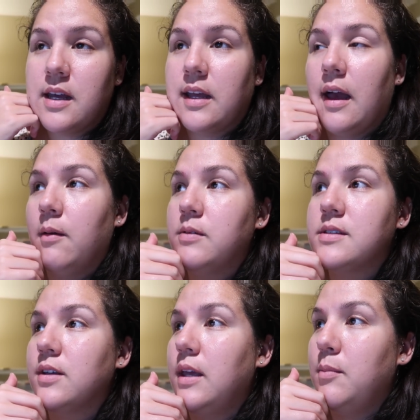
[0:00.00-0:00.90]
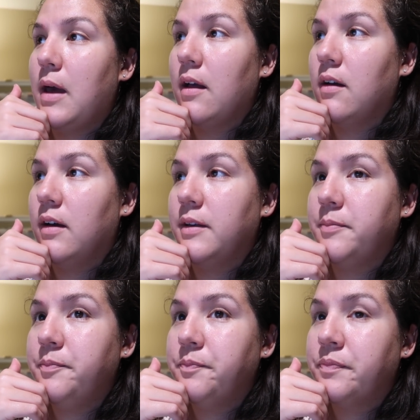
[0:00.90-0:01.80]
Like, I was looking back
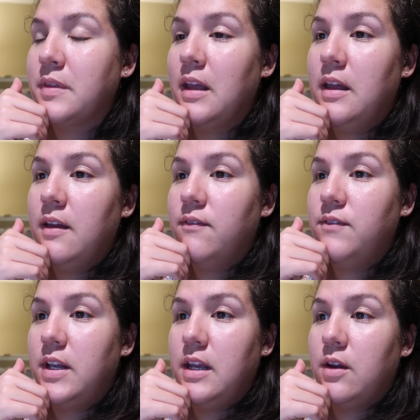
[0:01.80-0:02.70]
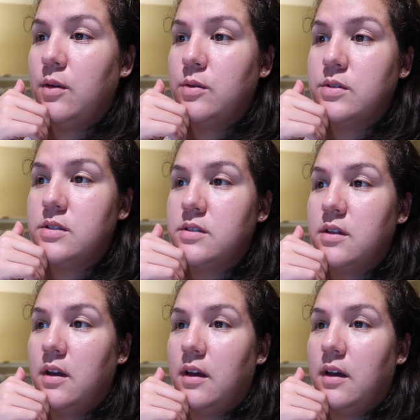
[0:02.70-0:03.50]
on videos,